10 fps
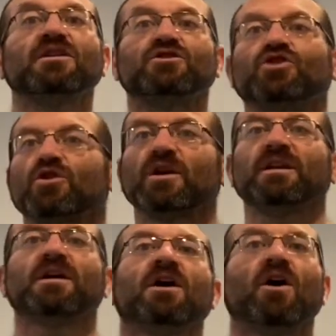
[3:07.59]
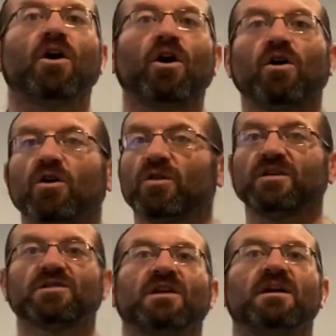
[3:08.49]
during all
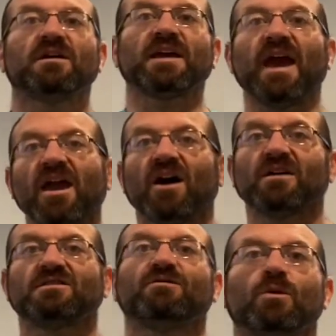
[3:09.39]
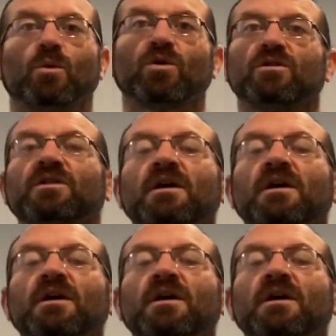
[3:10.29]
this chaos of the world